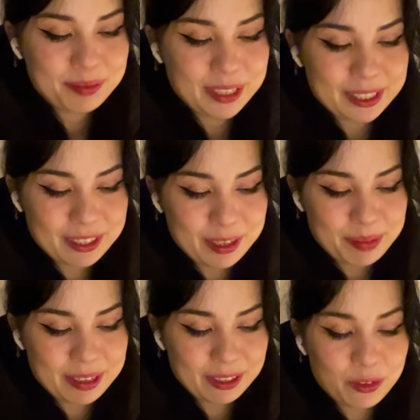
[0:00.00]
It's gonna
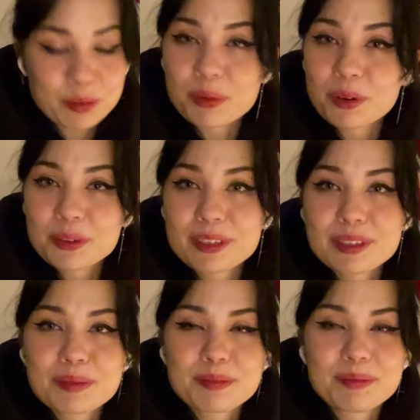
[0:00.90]
be a long
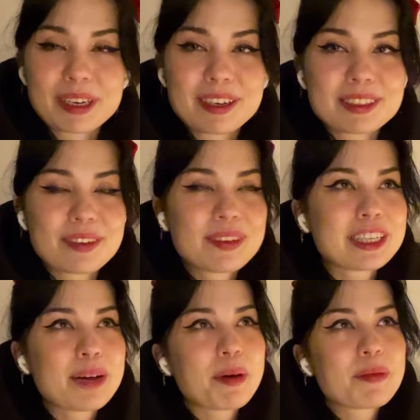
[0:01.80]
process, because every
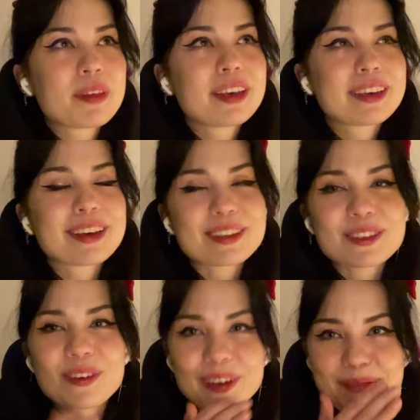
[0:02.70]
time I'm thinking it's
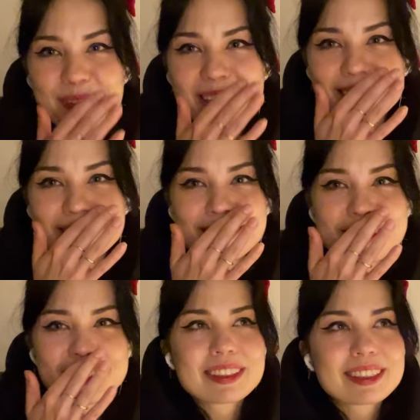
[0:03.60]
going better,
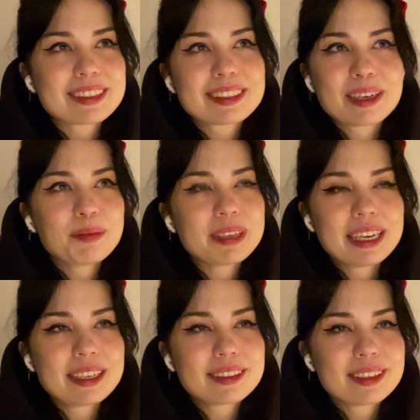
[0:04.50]
there's just some
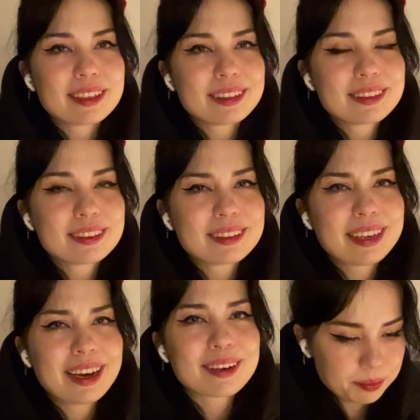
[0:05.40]
days that's,
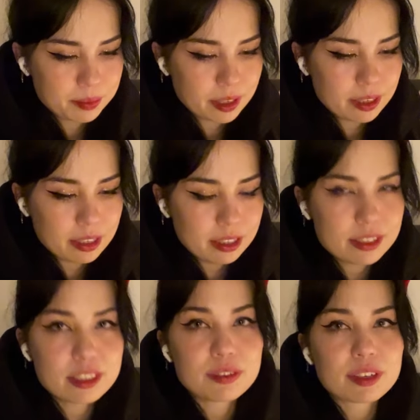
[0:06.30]
yeah,
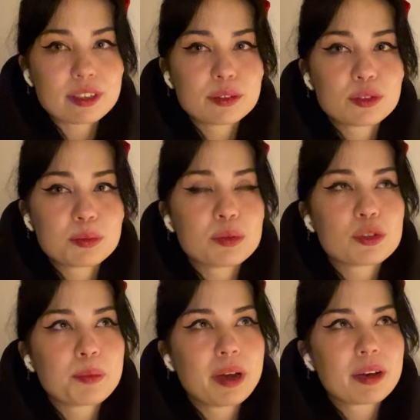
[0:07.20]
difficult to push
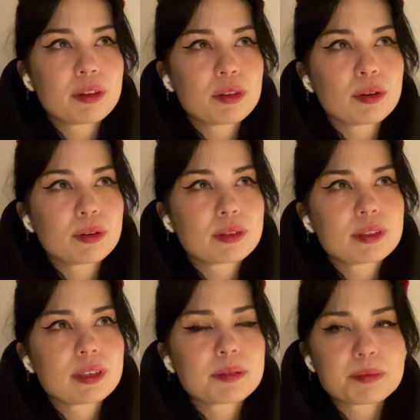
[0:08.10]
back the thoughts
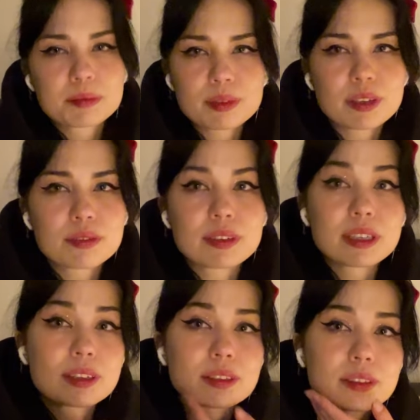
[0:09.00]
and the
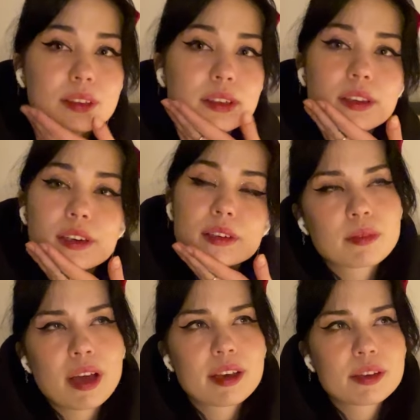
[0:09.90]
feelings that
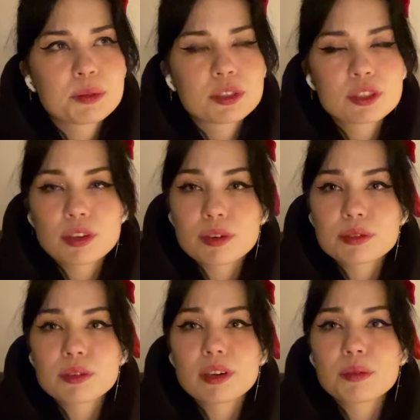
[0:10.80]
I guess we just learn
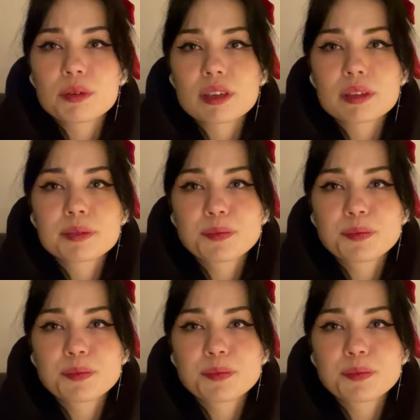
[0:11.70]
to live with it,